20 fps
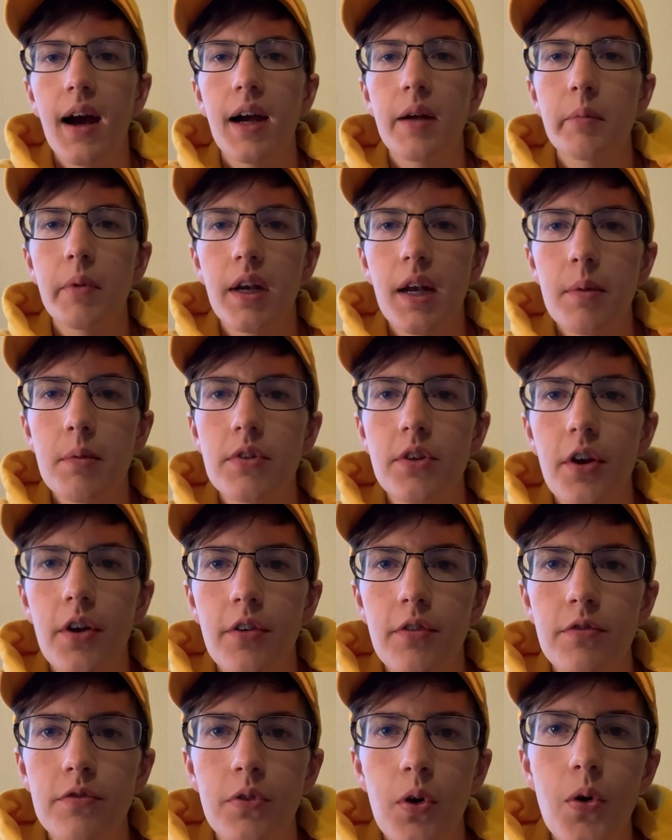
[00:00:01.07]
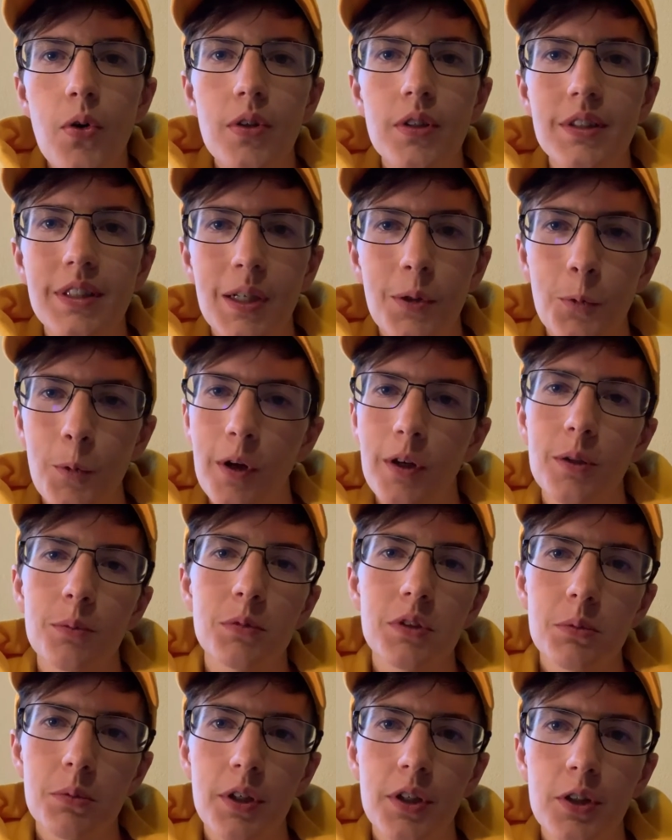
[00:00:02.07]
Hi, my name is Erin Fulks and
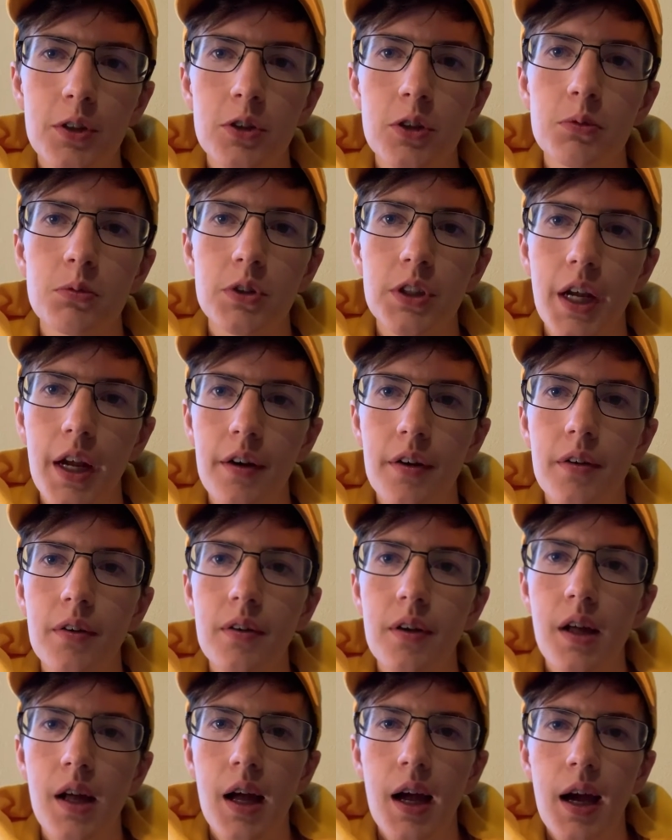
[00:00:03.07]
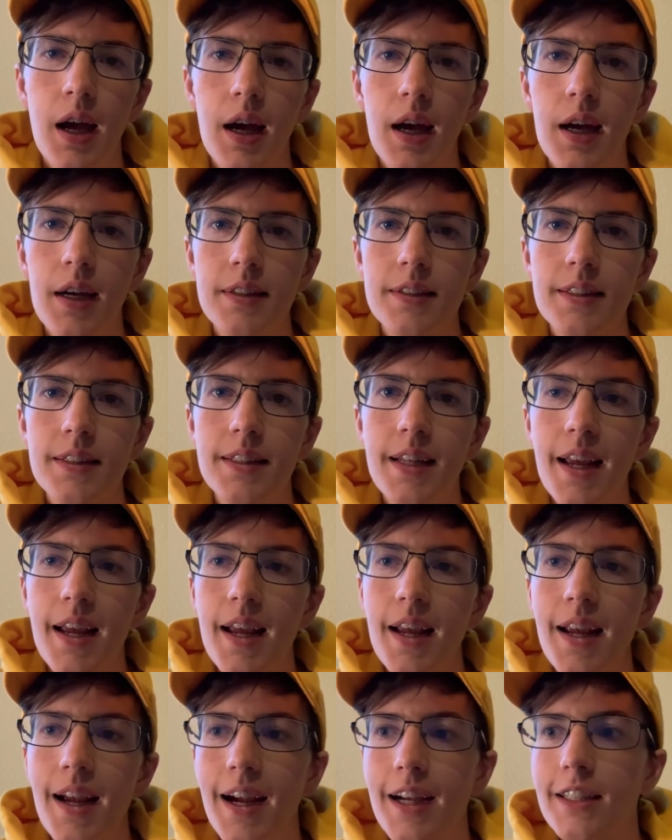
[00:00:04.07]
welcome to my YouTube channel. Uh,
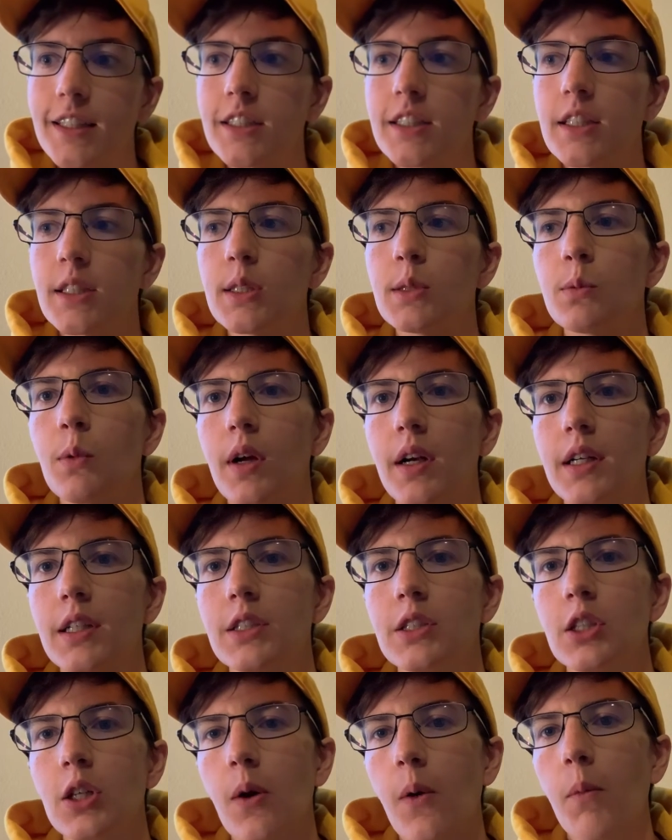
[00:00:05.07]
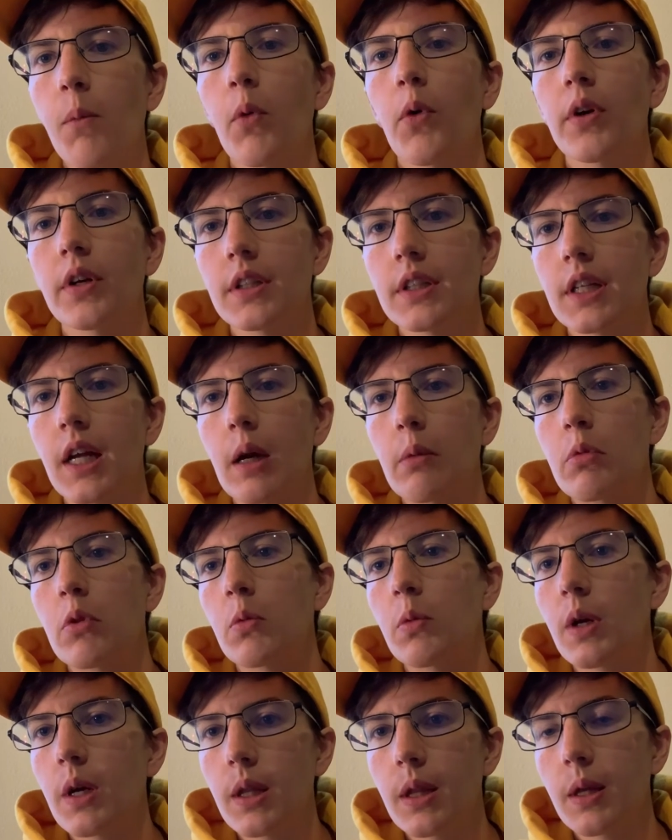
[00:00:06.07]
today, I just wanted to go more in depth
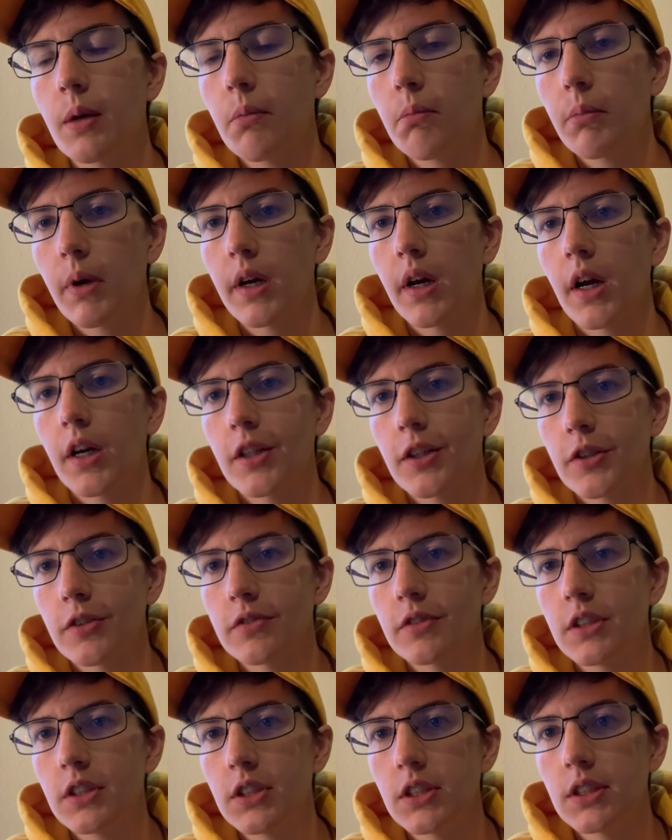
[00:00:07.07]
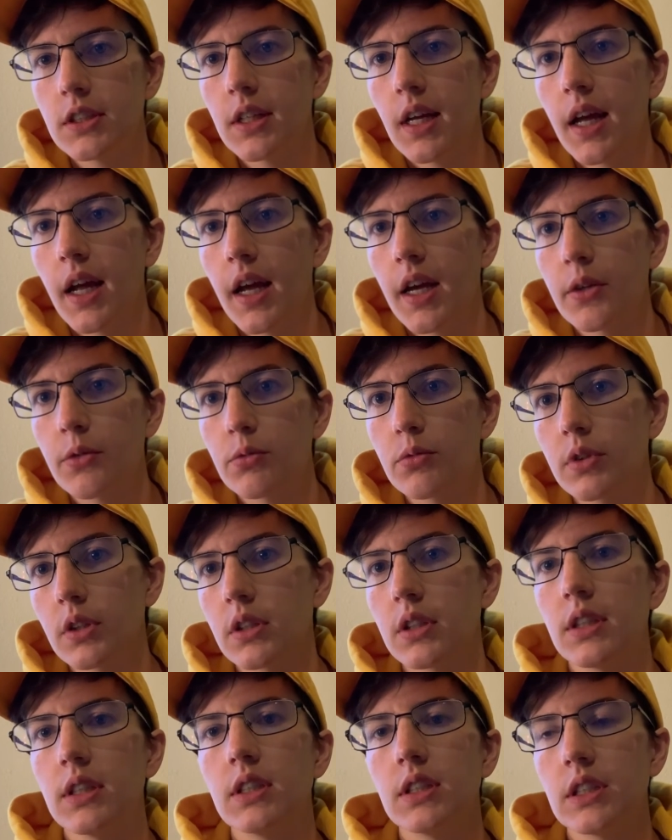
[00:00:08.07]
with binocular vision and
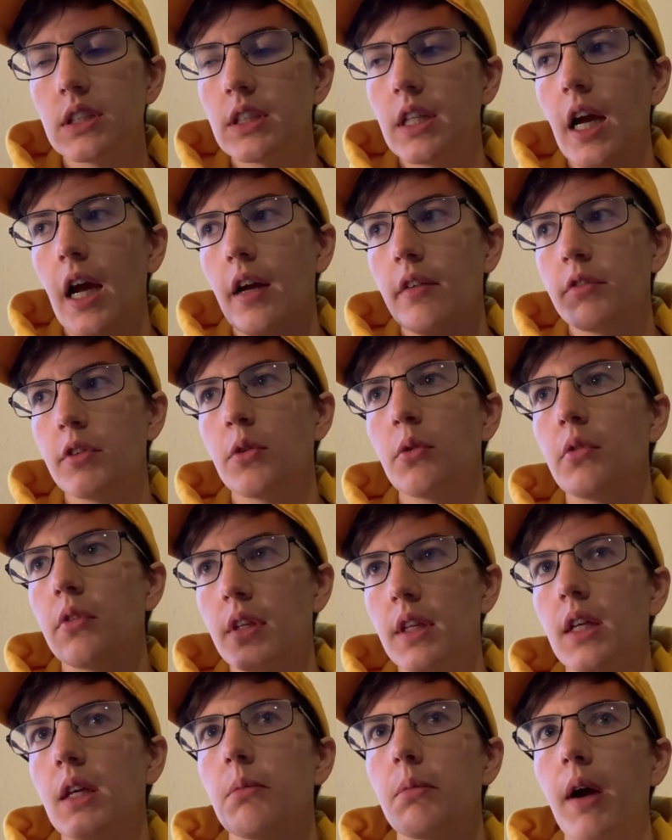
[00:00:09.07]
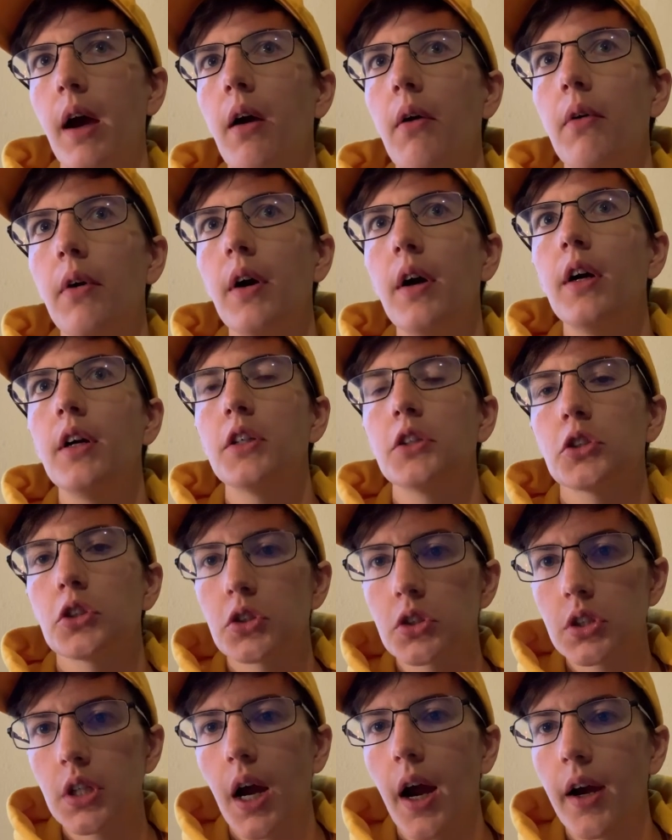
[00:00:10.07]
really just have you think about your
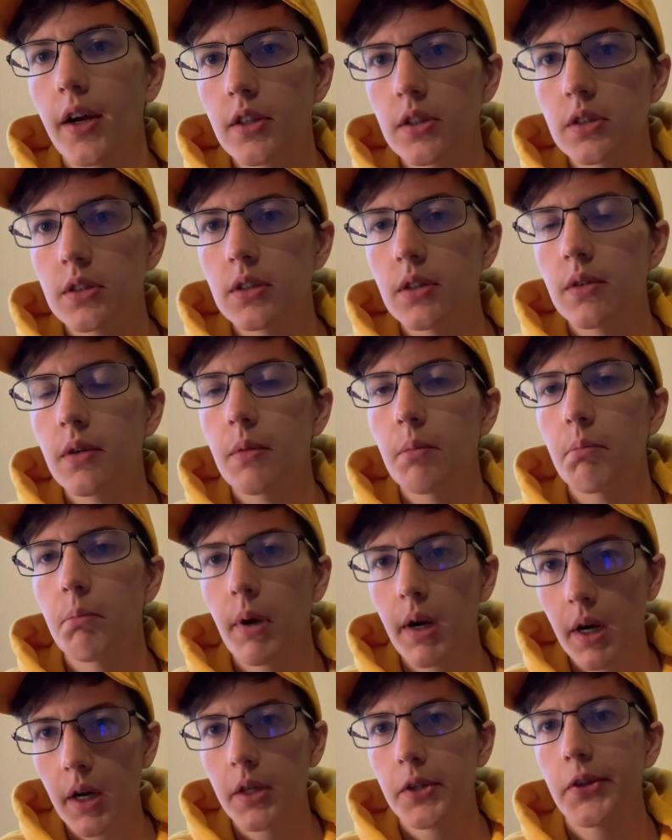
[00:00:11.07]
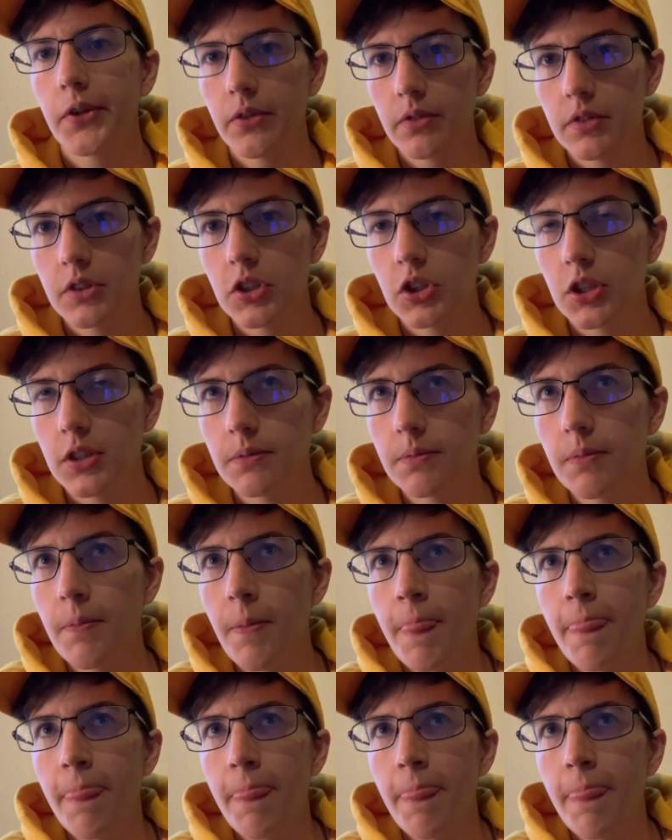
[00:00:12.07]
child's binocular vision.